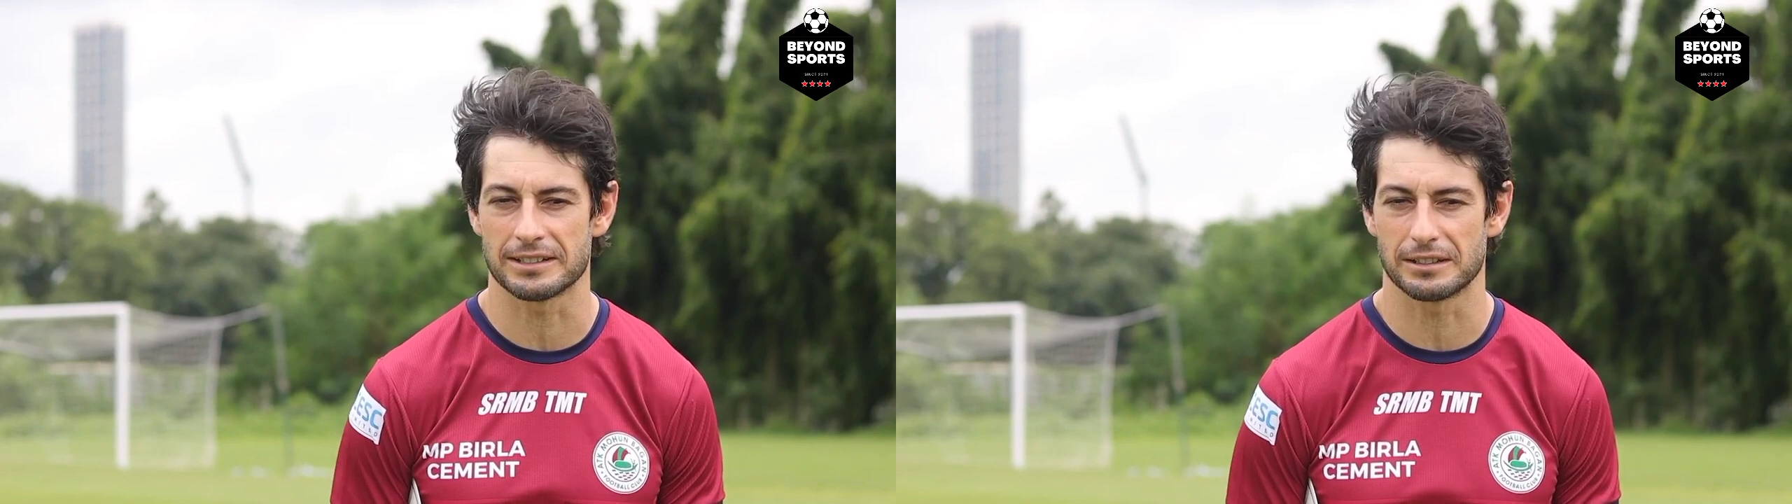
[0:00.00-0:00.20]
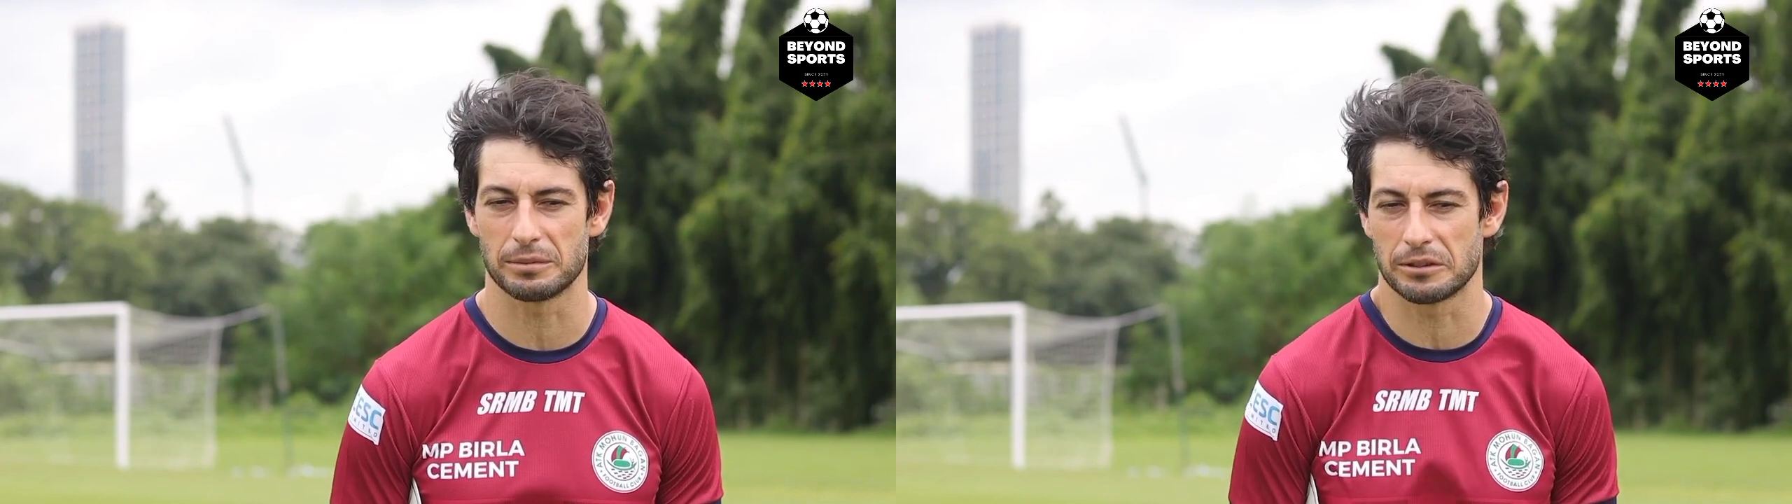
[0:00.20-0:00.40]

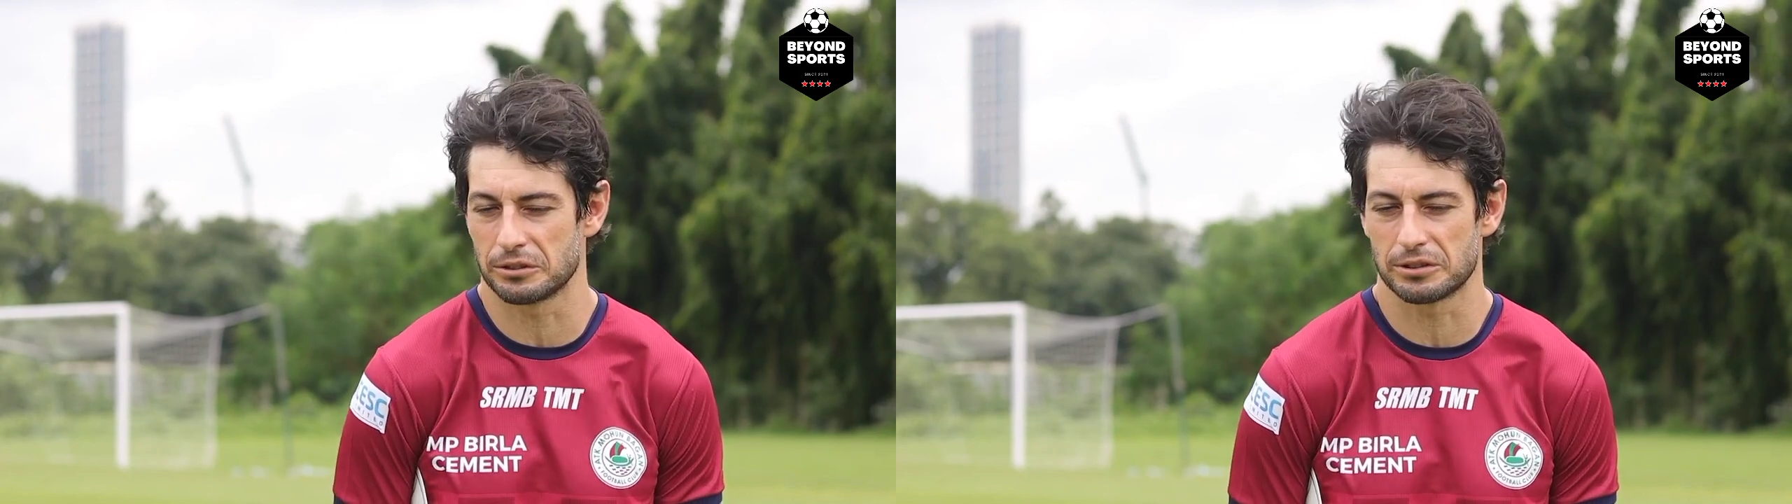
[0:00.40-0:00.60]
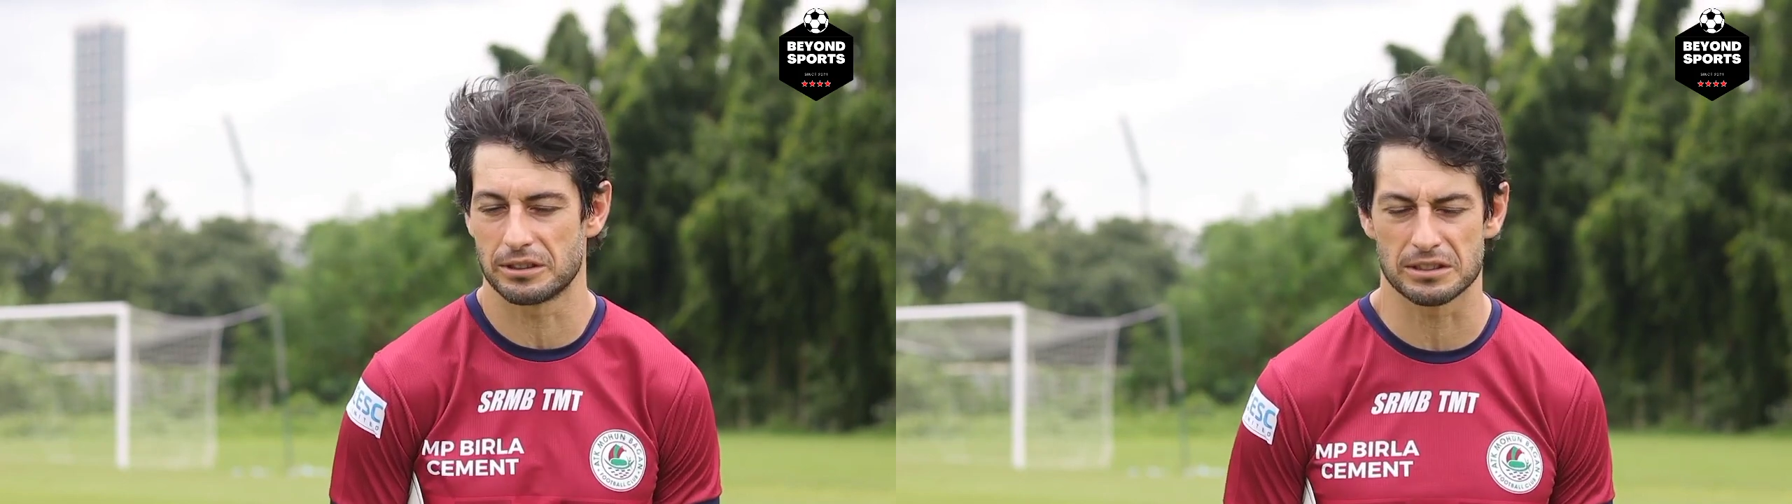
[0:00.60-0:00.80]
target.
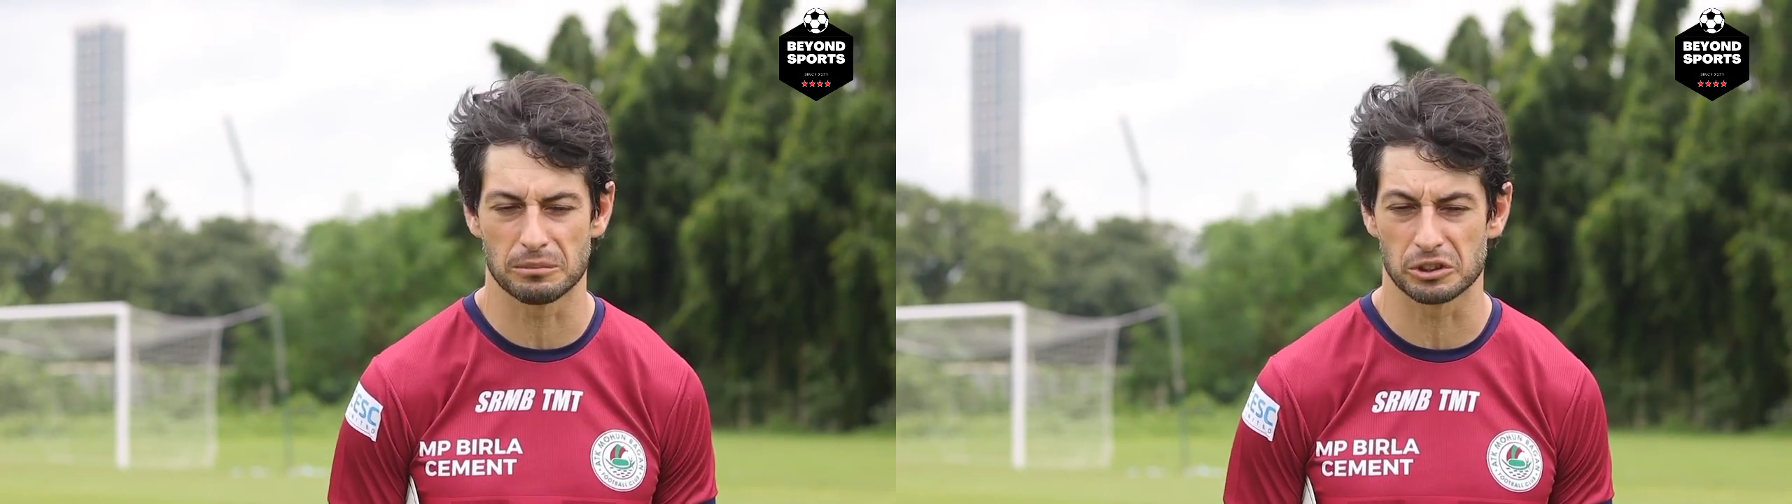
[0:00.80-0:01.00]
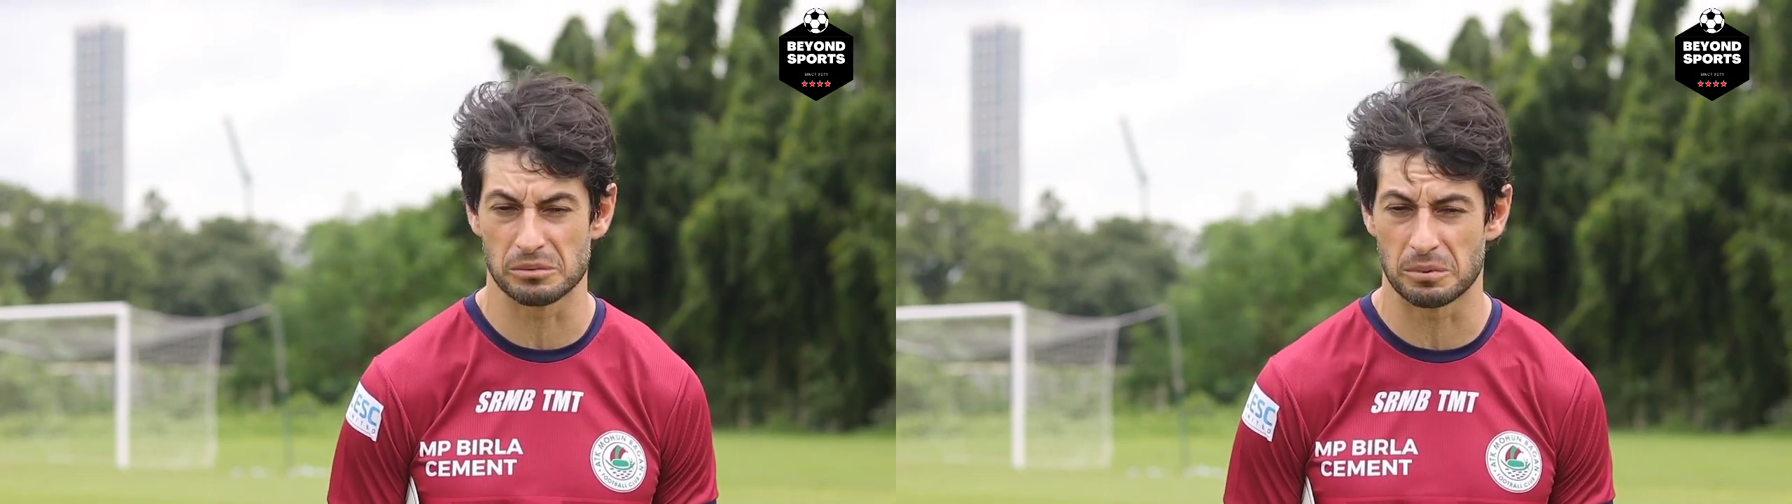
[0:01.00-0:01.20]

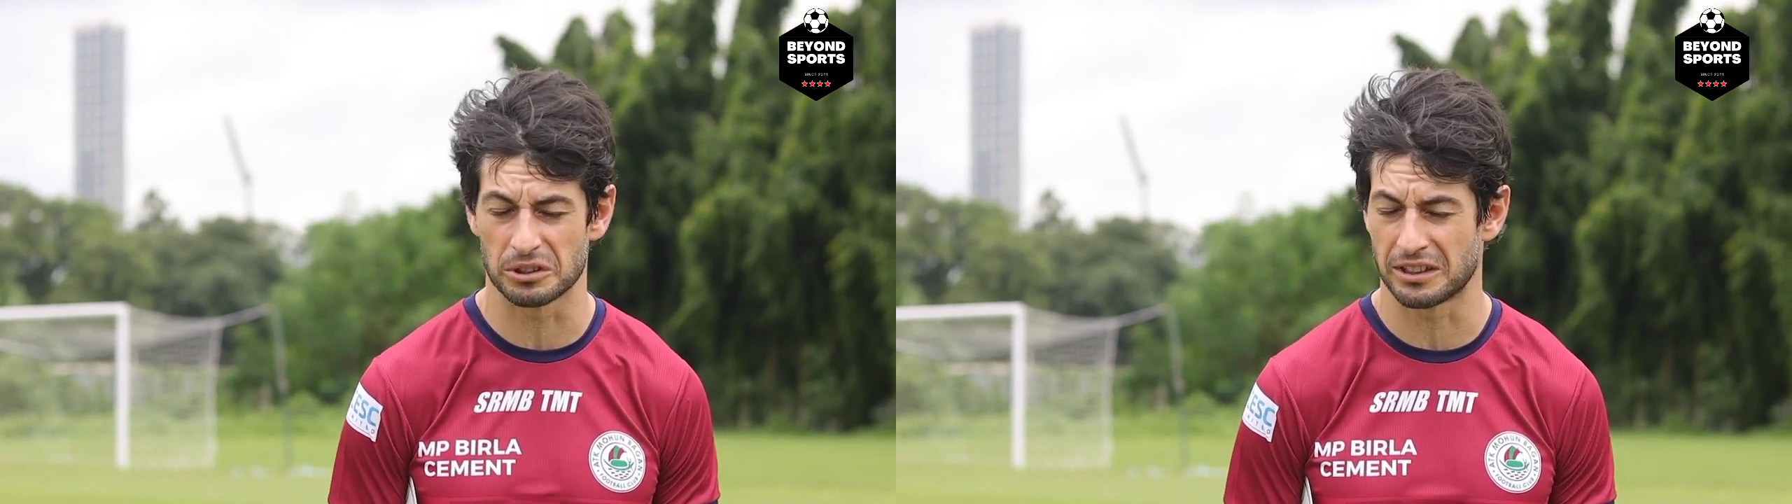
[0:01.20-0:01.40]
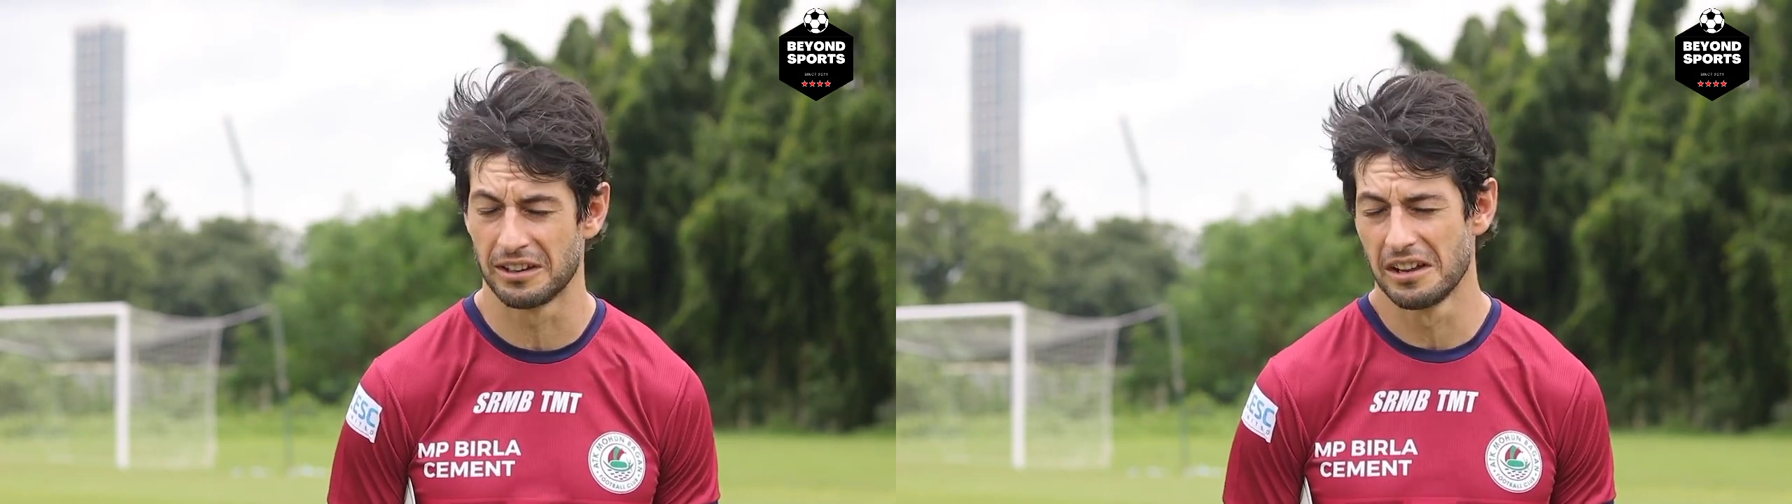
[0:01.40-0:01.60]

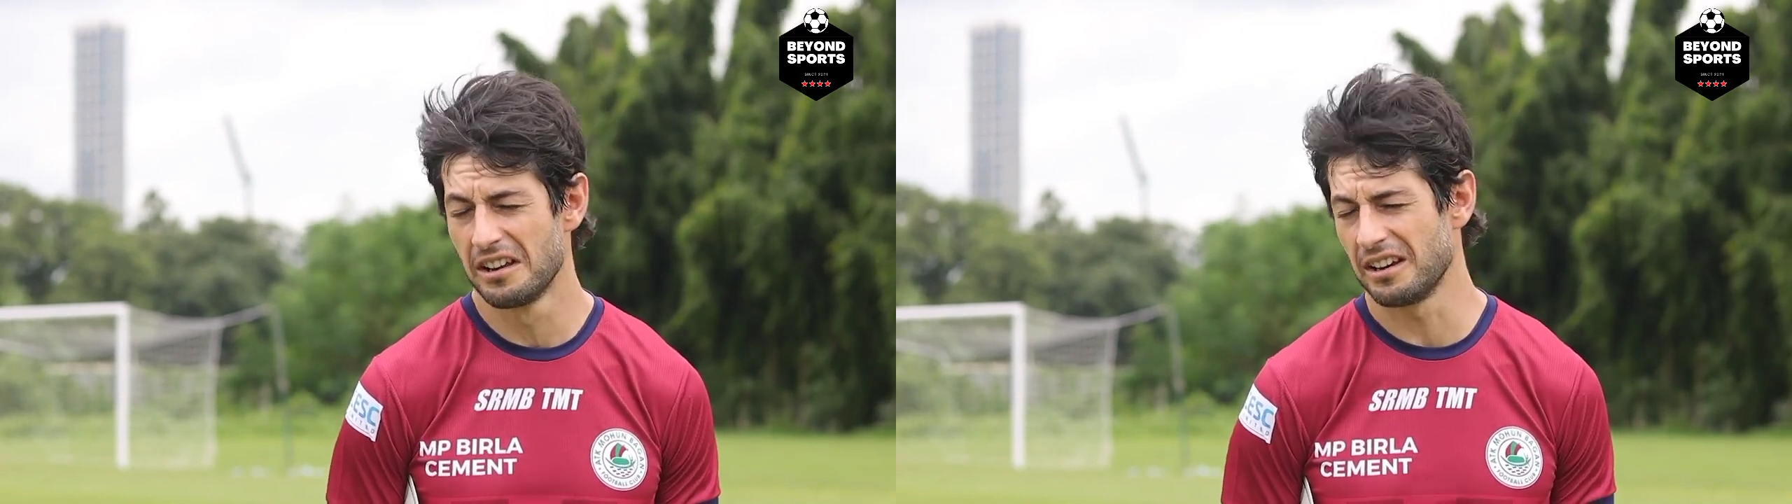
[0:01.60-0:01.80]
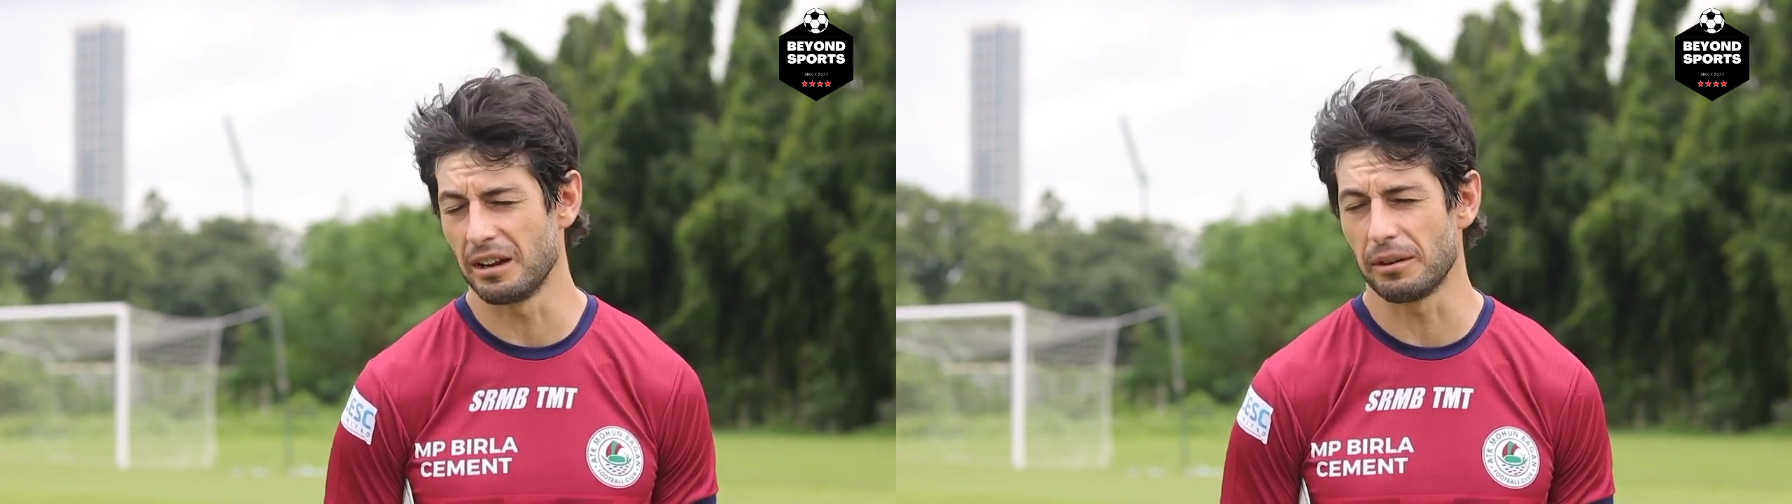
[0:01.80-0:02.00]

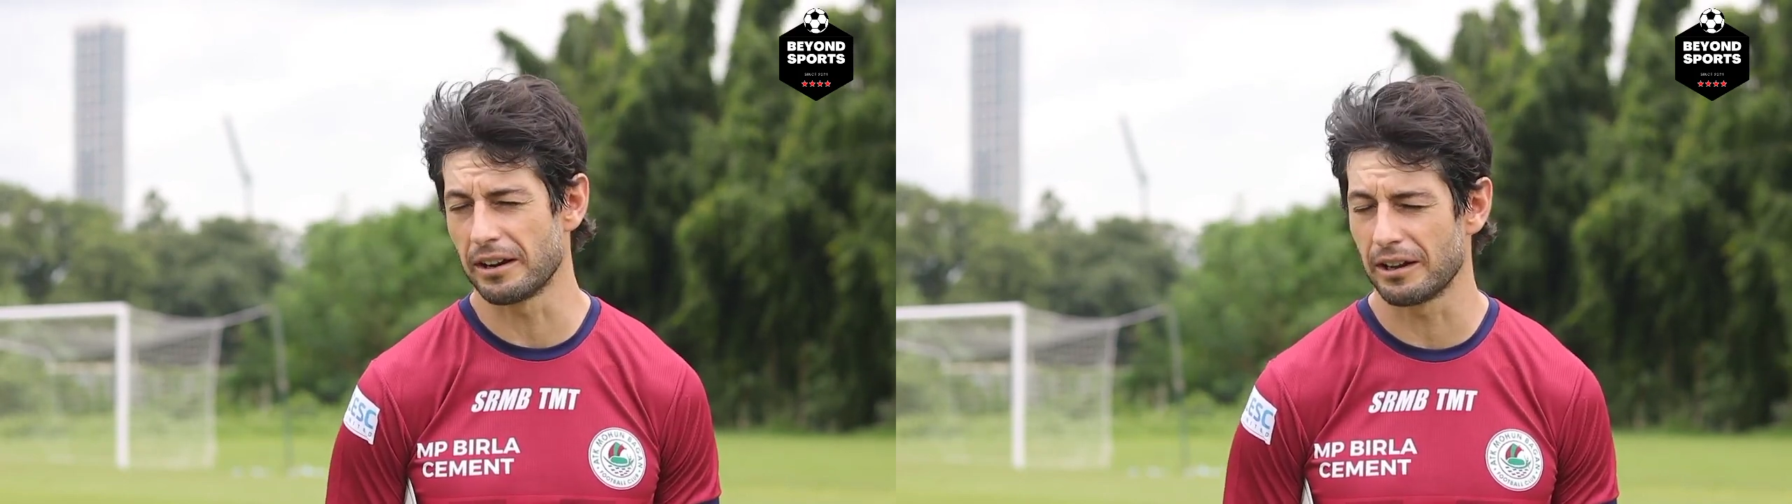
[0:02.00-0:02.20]
Never